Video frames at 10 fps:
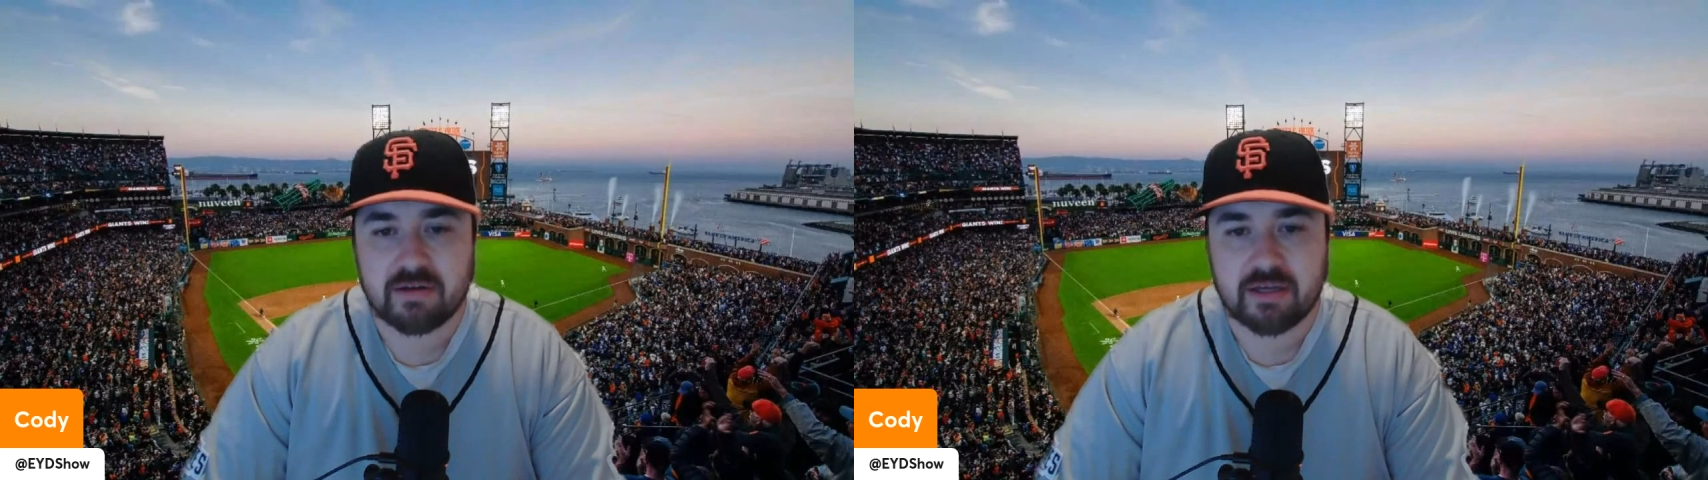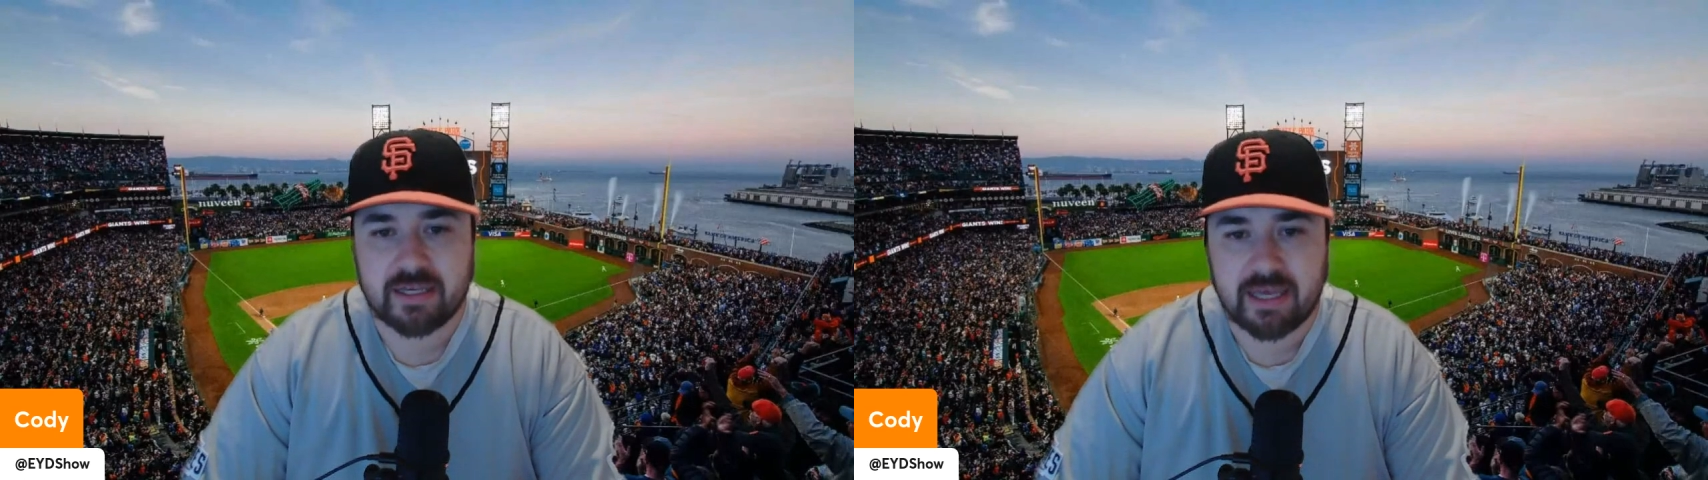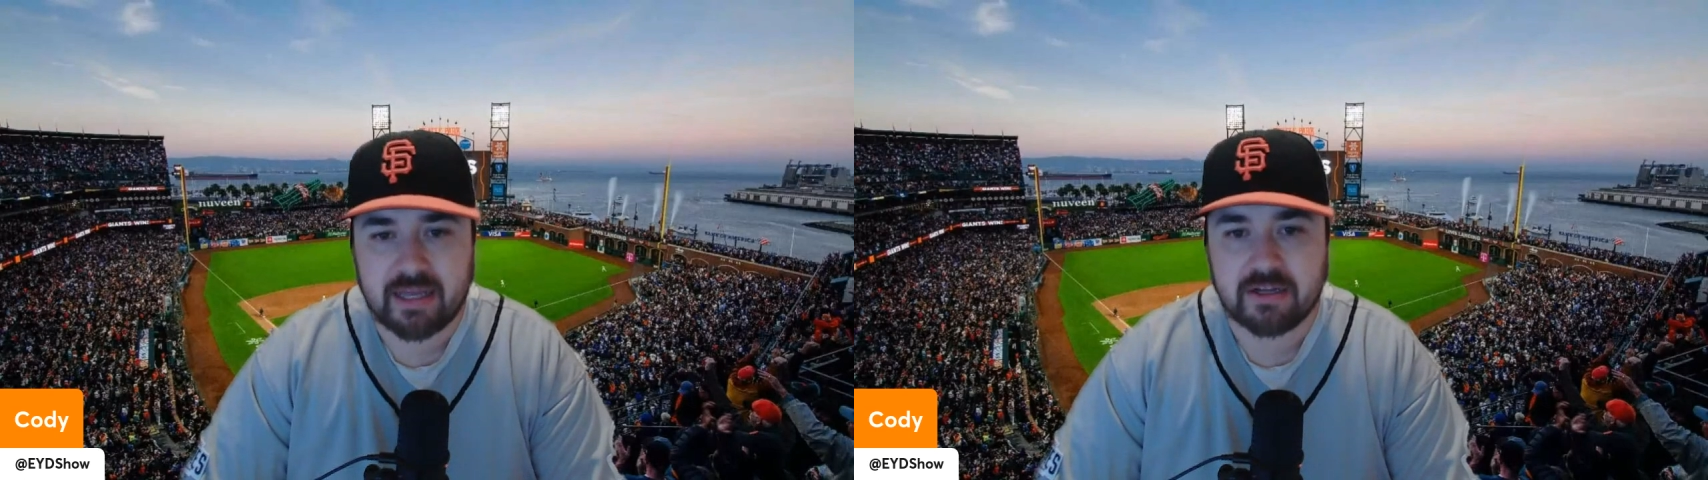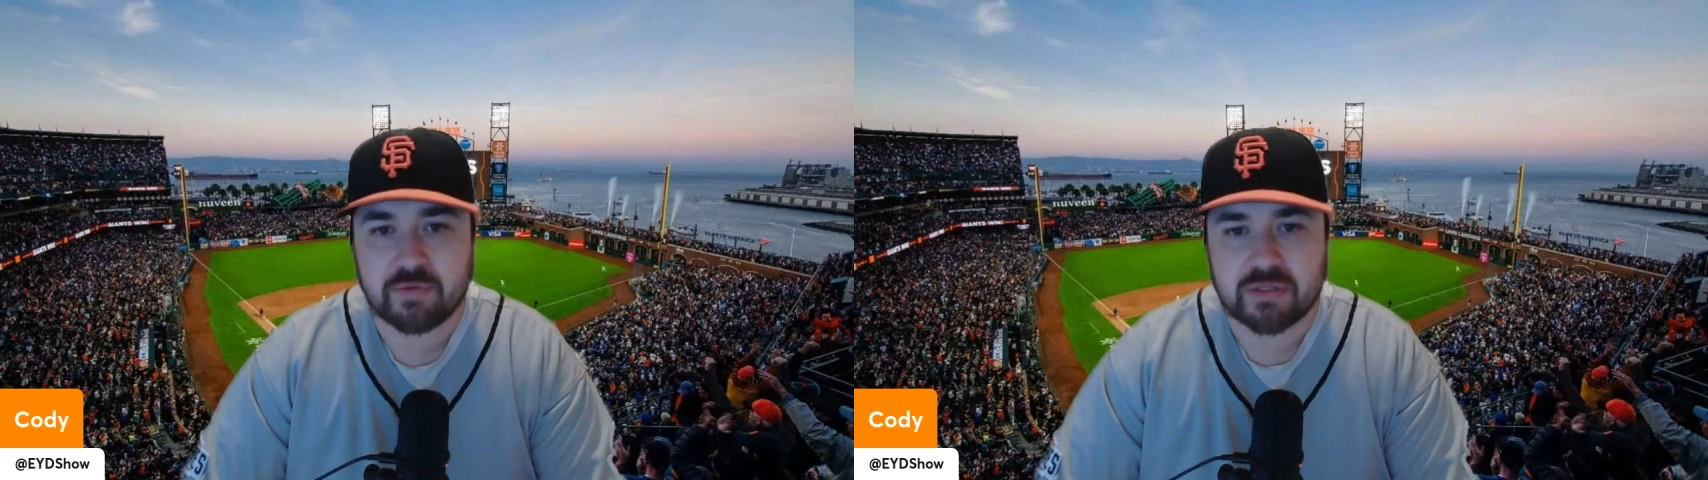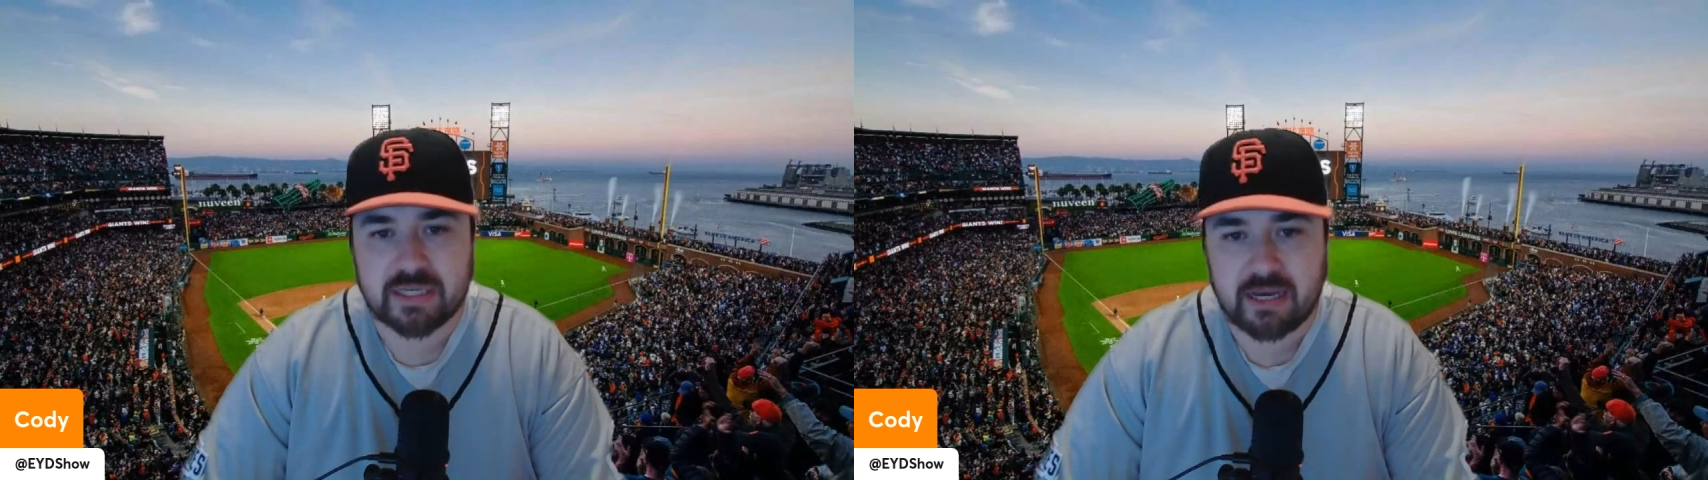Again, it
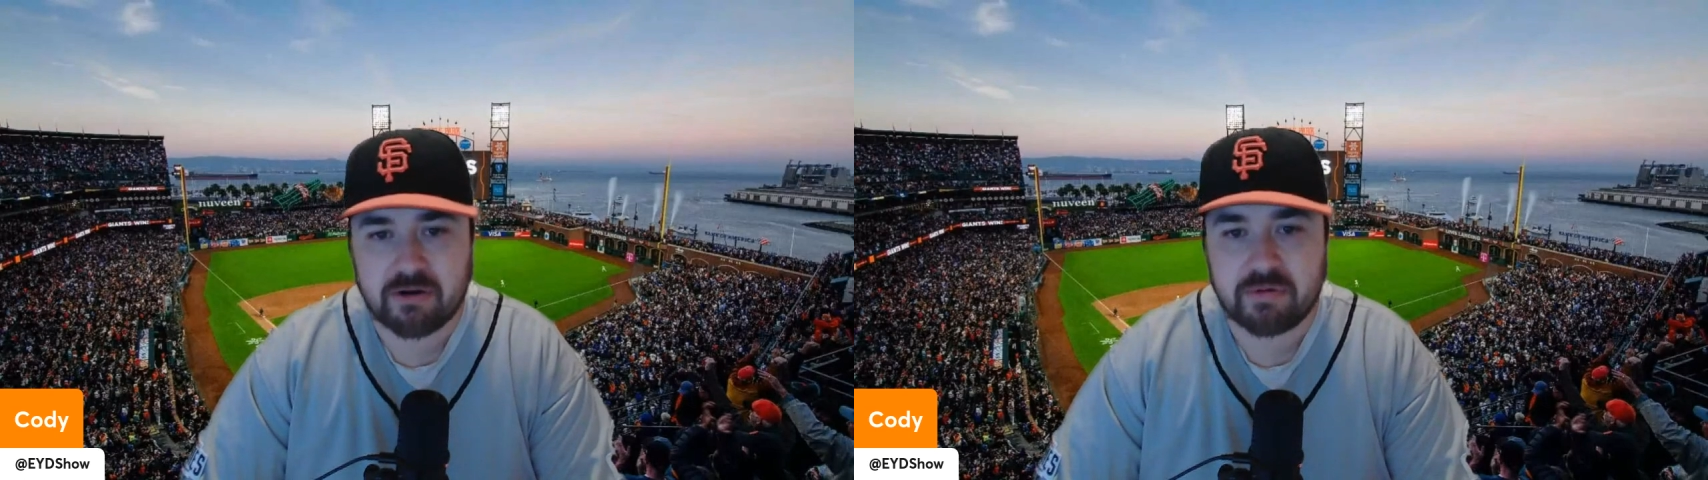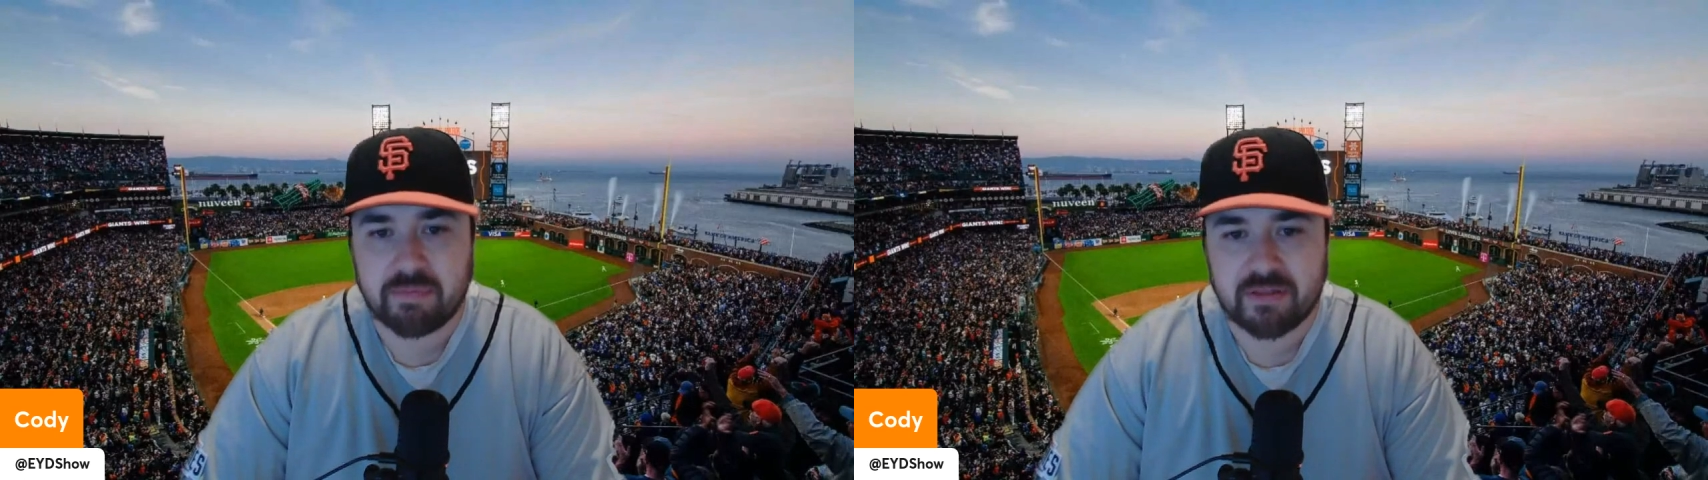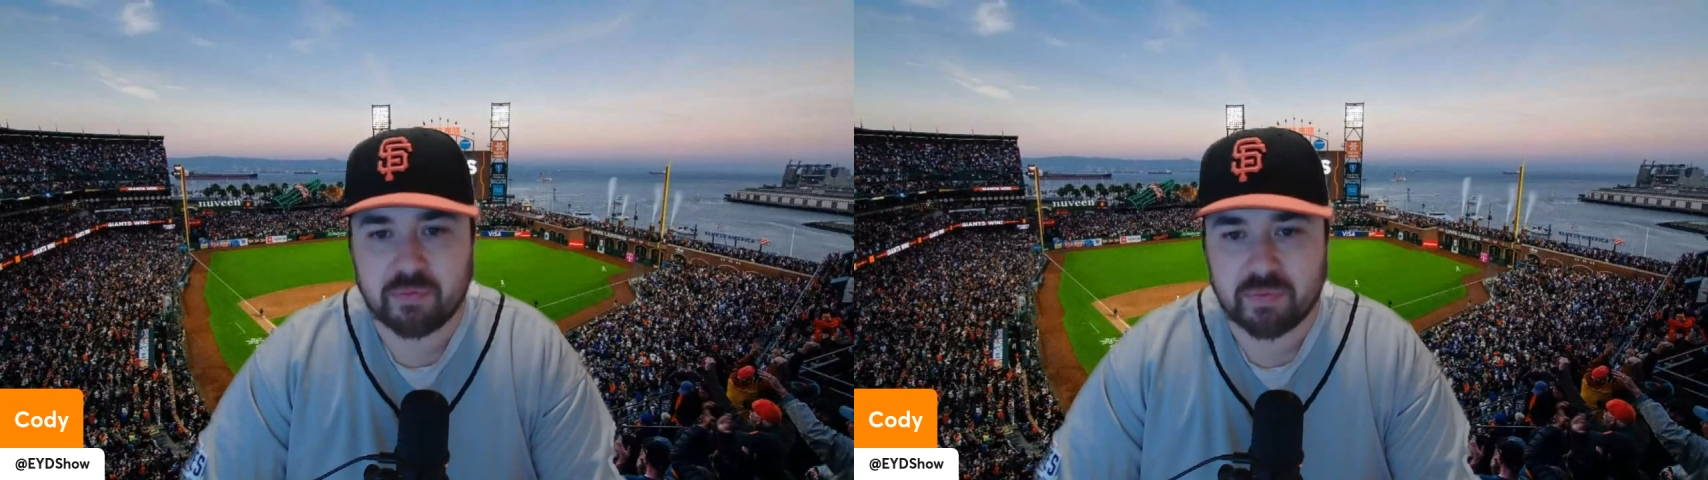was carried by the